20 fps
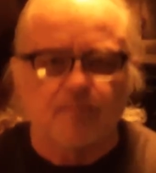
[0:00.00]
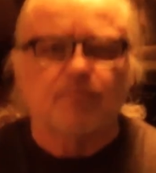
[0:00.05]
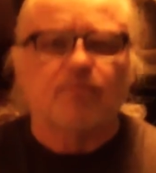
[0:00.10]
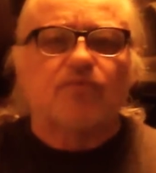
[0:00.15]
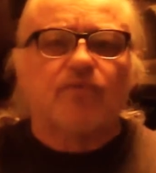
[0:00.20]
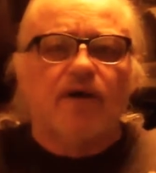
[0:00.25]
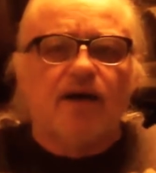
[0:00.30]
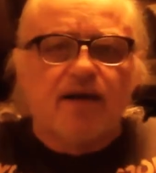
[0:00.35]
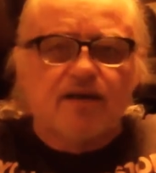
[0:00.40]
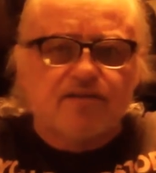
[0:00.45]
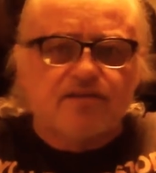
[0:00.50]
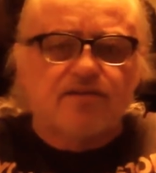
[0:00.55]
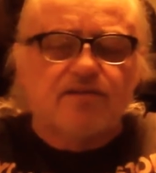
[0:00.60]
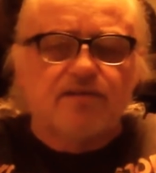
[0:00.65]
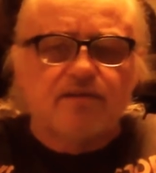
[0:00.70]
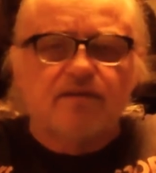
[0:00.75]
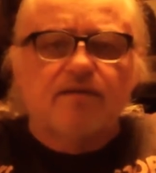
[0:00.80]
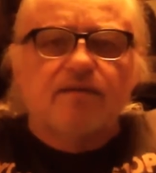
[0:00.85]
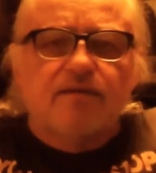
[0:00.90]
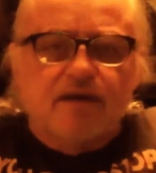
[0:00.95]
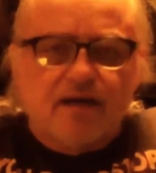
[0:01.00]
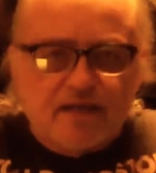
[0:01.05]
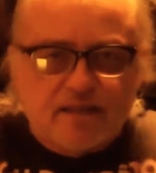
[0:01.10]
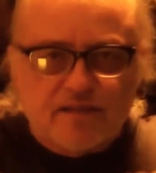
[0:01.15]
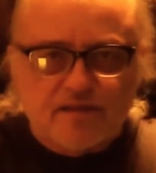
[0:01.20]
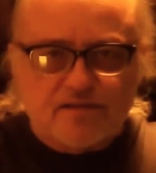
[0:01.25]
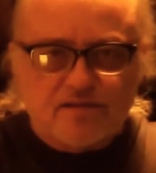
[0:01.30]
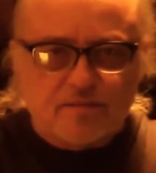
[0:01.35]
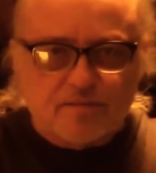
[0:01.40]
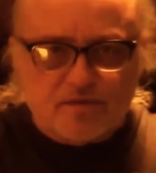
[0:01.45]
and press, and
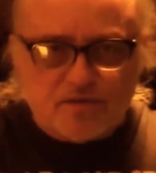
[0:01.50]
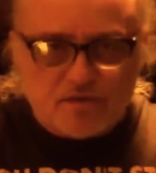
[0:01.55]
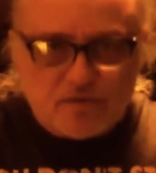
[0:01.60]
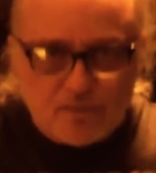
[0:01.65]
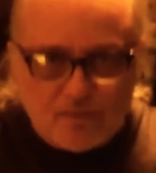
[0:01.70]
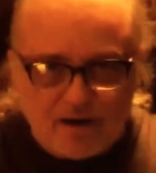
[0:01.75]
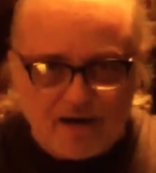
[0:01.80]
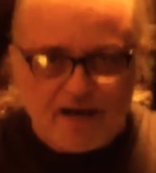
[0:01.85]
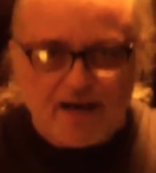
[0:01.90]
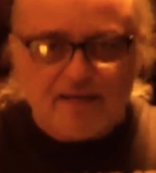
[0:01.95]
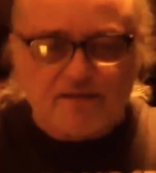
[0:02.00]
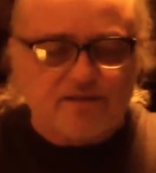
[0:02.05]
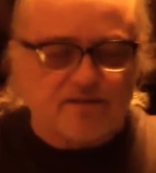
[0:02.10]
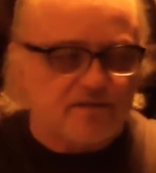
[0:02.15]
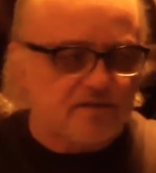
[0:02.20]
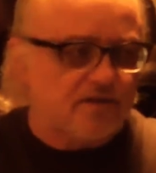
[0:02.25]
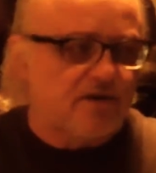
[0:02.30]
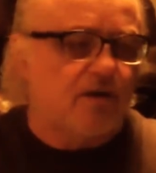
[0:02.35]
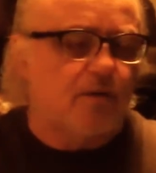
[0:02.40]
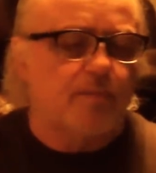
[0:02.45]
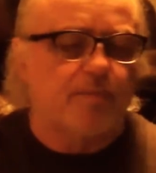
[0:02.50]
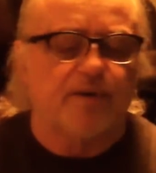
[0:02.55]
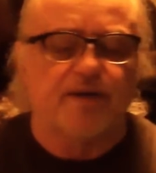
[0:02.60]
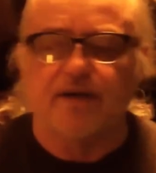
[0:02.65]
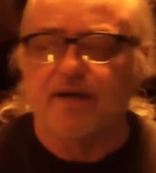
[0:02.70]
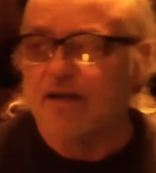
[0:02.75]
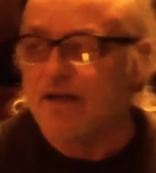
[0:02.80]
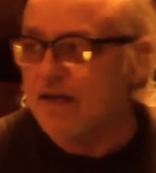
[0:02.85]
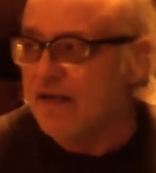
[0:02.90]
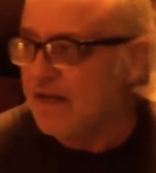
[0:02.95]
I did some squats and all
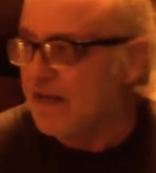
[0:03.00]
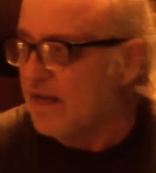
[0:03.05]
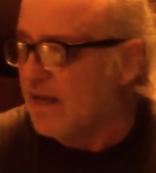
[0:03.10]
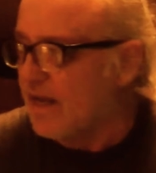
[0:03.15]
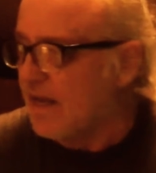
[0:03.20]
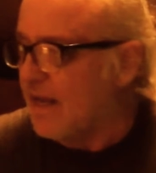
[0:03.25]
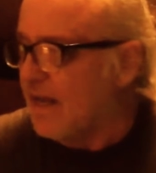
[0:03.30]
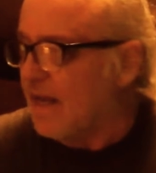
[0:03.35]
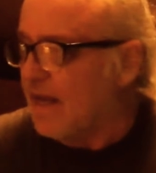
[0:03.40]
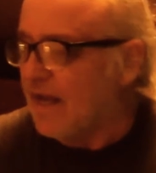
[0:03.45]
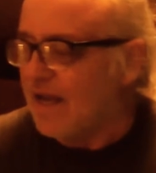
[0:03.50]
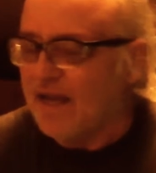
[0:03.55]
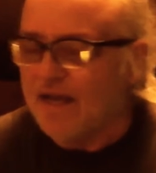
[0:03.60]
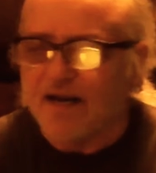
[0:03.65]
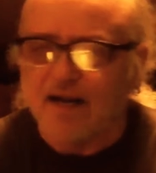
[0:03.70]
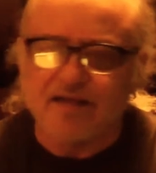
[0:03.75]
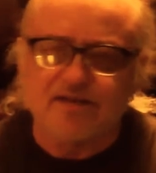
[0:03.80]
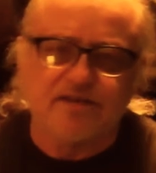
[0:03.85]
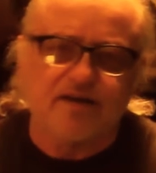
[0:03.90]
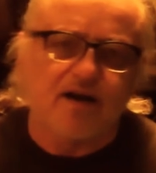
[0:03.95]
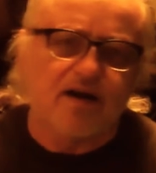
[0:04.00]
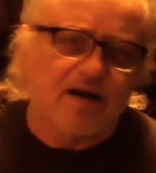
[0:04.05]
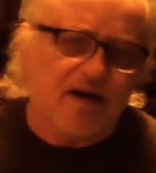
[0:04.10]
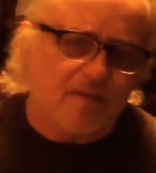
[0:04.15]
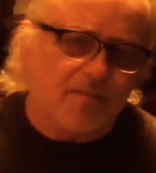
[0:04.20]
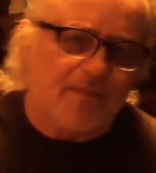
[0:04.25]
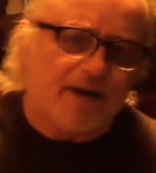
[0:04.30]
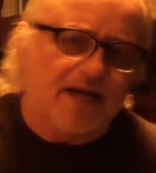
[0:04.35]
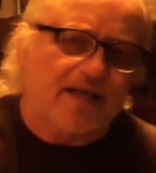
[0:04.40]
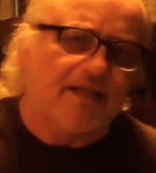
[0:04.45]
bit. And I said,
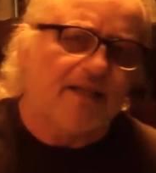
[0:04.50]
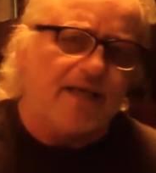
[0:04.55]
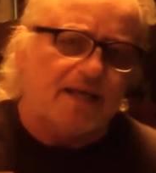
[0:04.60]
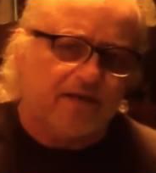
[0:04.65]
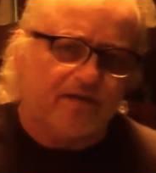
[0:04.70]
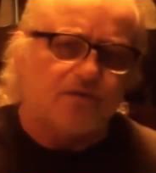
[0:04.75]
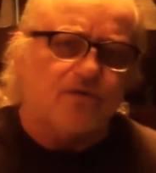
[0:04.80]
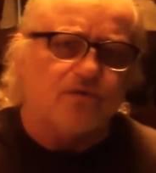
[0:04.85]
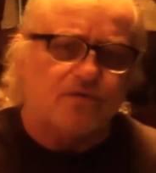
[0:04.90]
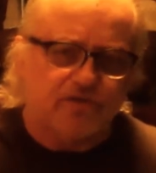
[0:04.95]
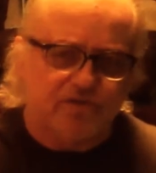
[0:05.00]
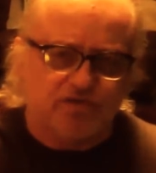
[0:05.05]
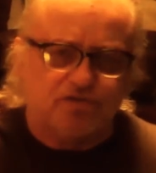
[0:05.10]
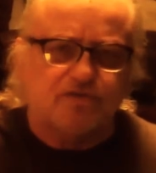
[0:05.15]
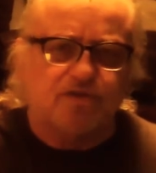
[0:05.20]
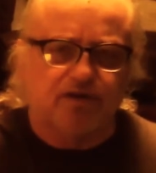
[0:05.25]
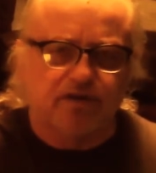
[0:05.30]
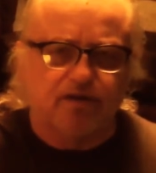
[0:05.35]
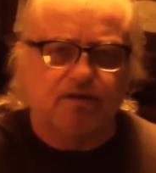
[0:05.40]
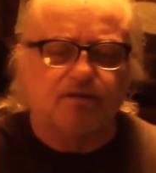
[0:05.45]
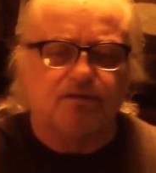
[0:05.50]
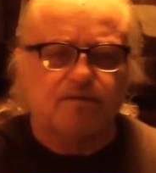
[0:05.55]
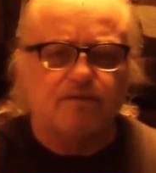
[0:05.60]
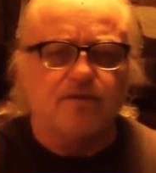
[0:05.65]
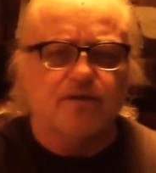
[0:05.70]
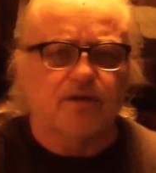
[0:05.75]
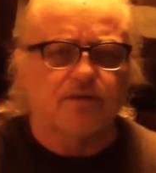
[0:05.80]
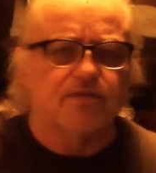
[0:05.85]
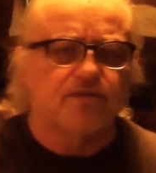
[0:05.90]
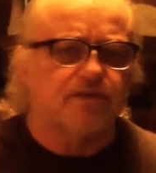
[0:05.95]
I'll come back late and do just a
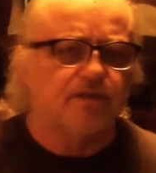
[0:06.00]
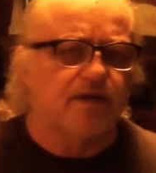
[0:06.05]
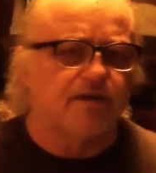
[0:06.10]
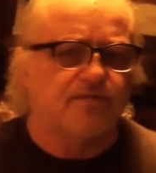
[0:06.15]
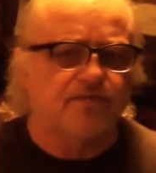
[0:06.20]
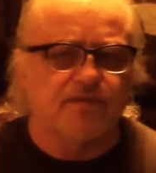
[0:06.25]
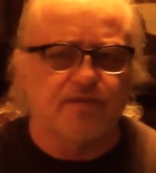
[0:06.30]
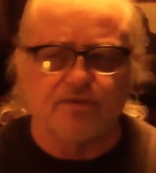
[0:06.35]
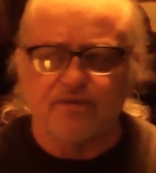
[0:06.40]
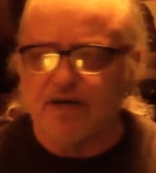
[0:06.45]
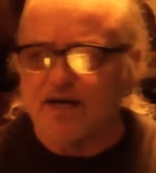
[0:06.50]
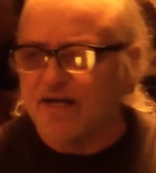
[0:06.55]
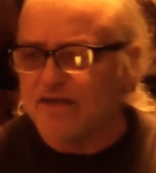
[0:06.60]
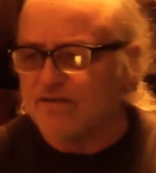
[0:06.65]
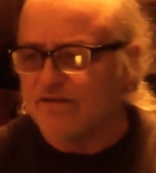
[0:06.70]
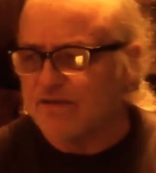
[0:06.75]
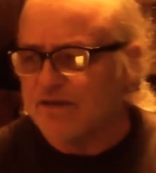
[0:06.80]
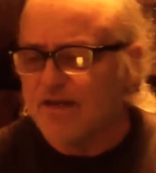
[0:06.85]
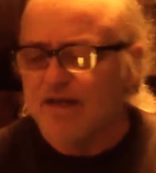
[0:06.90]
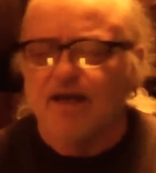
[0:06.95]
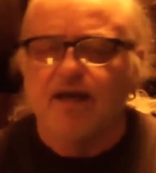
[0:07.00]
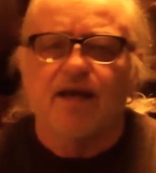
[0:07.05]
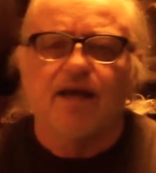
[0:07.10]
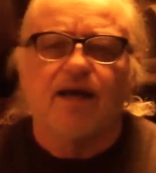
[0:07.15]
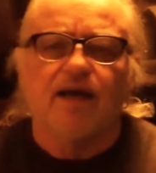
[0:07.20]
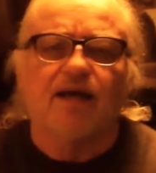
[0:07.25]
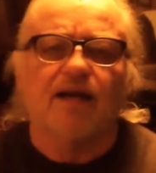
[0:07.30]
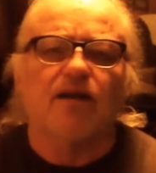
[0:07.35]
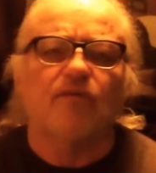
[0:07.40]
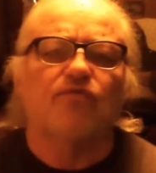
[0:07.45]
set for you guys.
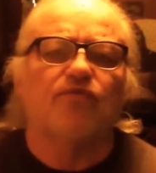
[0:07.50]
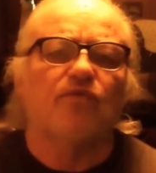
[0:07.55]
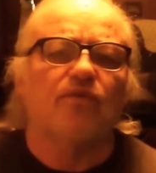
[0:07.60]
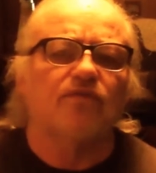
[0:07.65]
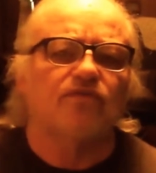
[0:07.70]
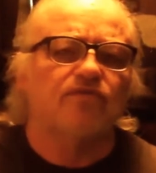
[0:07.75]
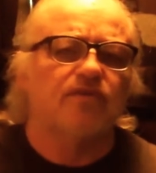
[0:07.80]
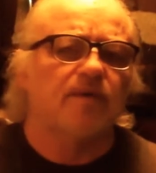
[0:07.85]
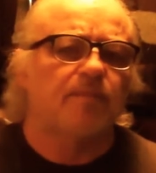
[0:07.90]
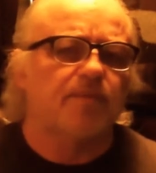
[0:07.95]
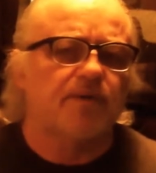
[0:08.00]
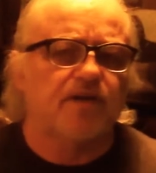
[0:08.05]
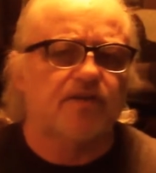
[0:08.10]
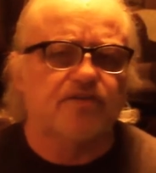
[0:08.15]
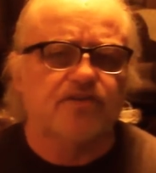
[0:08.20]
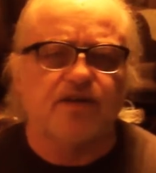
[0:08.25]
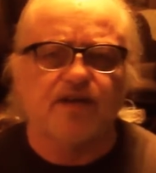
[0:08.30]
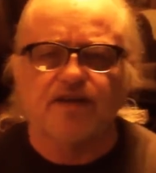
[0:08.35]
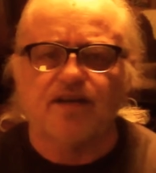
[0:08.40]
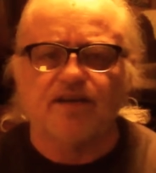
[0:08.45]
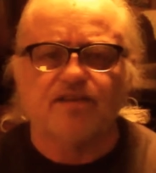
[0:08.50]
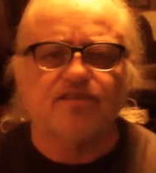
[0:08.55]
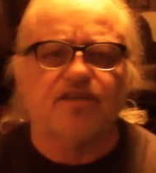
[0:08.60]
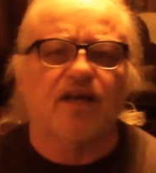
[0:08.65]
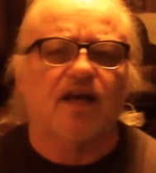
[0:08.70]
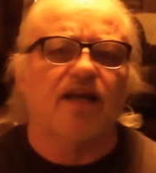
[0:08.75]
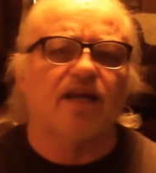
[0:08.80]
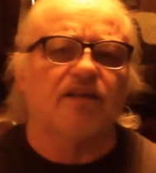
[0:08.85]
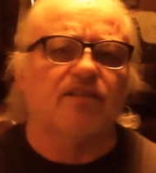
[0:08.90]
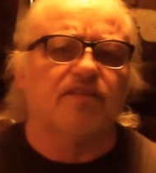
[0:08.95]
And I fall asleep in the chair.
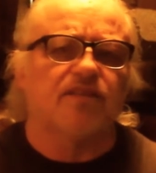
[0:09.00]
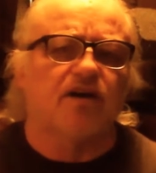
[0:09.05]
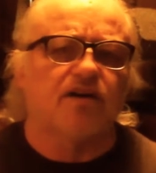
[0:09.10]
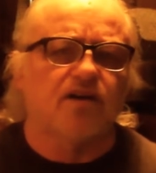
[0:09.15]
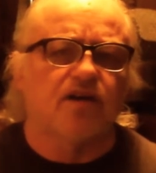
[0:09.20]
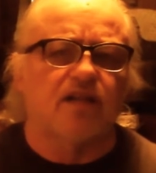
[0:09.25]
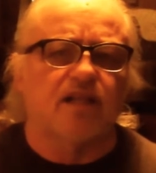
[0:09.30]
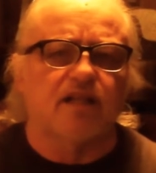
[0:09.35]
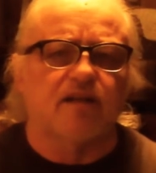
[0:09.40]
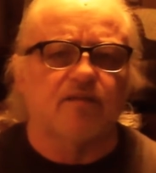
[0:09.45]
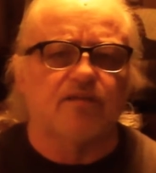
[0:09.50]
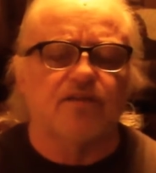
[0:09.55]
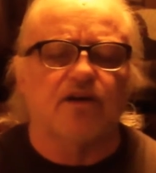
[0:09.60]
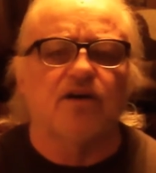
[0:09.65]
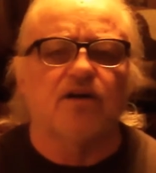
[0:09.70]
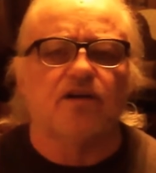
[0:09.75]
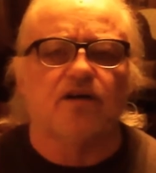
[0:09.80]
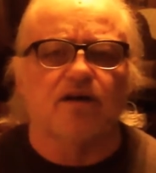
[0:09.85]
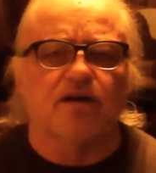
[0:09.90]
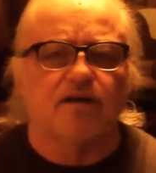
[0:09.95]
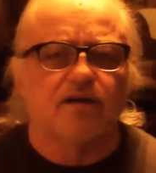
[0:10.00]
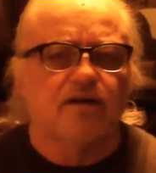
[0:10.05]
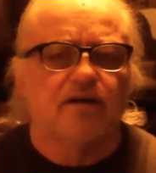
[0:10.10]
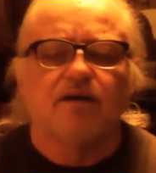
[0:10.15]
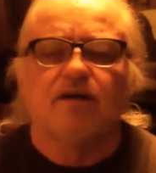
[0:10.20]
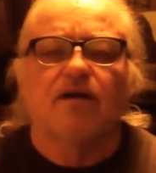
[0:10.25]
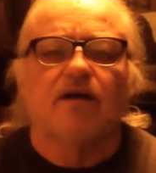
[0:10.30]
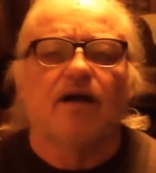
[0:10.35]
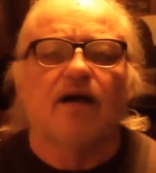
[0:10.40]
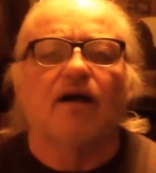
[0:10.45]
Next thing I hear, thunder.
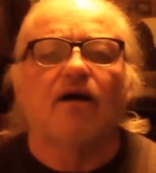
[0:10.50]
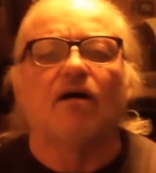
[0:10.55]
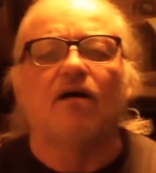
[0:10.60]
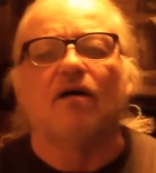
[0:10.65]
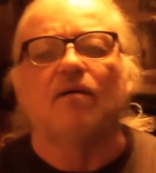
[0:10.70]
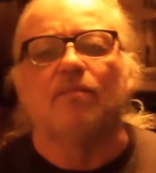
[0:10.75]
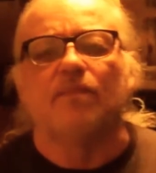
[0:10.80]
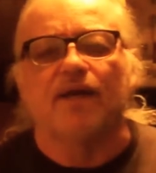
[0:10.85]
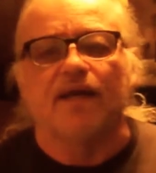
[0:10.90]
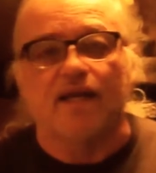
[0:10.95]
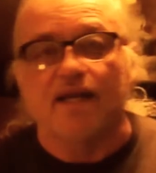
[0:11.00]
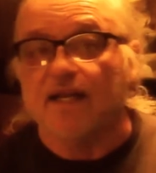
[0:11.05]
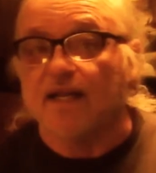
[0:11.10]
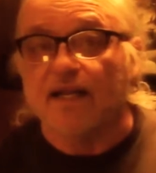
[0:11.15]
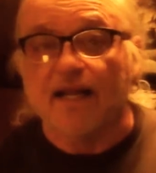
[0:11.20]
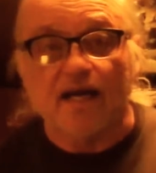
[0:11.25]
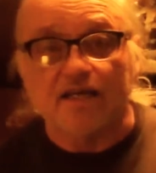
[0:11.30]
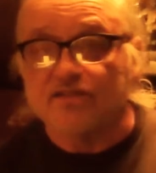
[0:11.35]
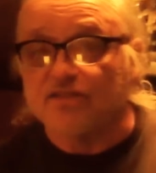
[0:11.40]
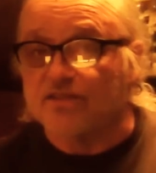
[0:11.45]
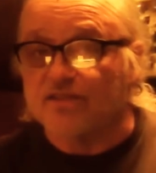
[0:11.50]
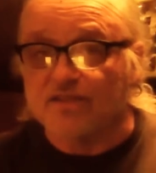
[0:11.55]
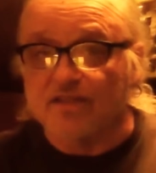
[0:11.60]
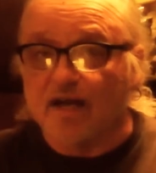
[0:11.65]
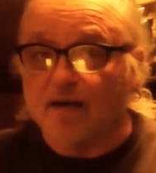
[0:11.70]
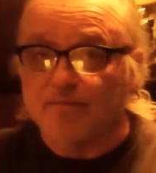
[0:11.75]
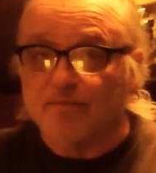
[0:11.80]
I go, oh, man, it hasn't